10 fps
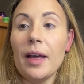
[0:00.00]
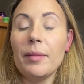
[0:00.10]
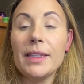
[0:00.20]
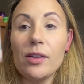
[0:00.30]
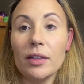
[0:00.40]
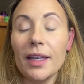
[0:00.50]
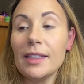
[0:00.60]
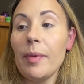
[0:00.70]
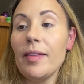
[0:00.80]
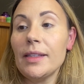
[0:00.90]
It's called
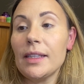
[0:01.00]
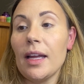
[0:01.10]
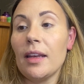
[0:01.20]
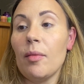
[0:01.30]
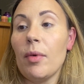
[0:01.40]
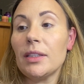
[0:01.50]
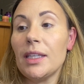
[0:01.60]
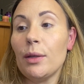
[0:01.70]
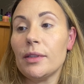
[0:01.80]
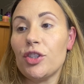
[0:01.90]
Kiss by the Sun
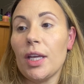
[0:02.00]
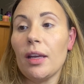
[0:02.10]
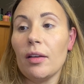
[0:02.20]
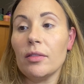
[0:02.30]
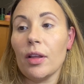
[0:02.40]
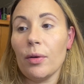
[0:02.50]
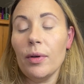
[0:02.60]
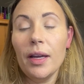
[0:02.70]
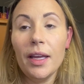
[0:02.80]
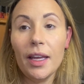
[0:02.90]
Multi-Use Cheek Glow
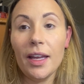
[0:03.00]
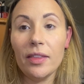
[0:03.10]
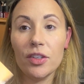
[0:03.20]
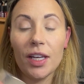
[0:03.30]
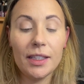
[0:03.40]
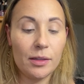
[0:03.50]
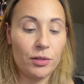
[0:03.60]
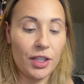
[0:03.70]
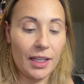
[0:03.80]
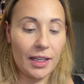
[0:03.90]
in the shade So
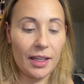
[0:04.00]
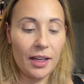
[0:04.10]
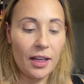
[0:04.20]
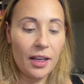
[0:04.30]
Cheeky.